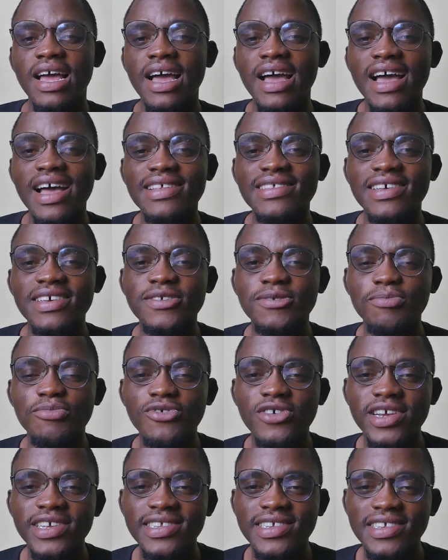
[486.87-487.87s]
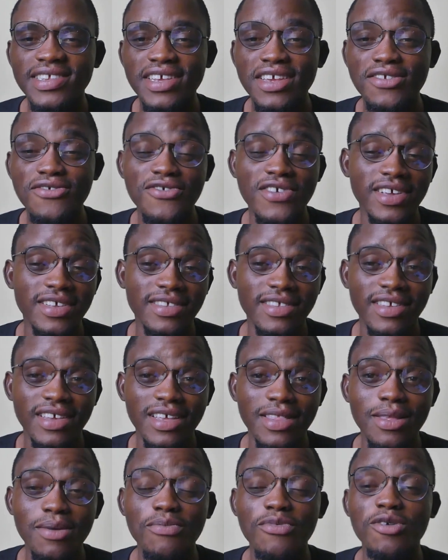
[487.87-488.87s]
has expressed his interest
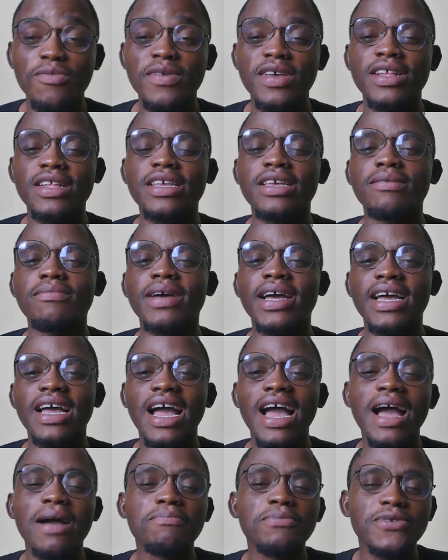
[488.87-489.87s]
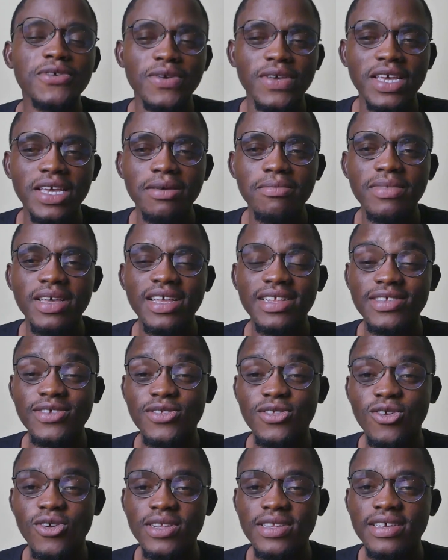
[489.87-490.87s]
in the Premier League, but up to him,
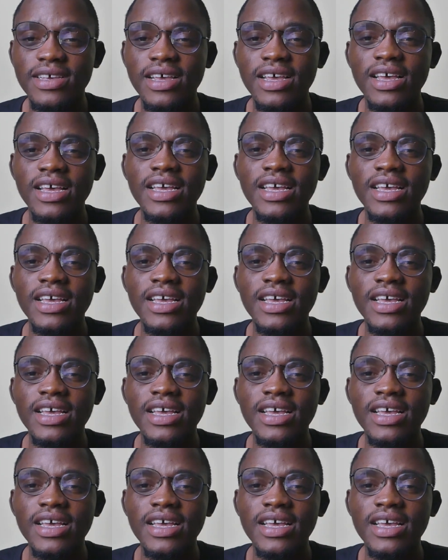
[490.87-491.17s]
it's not.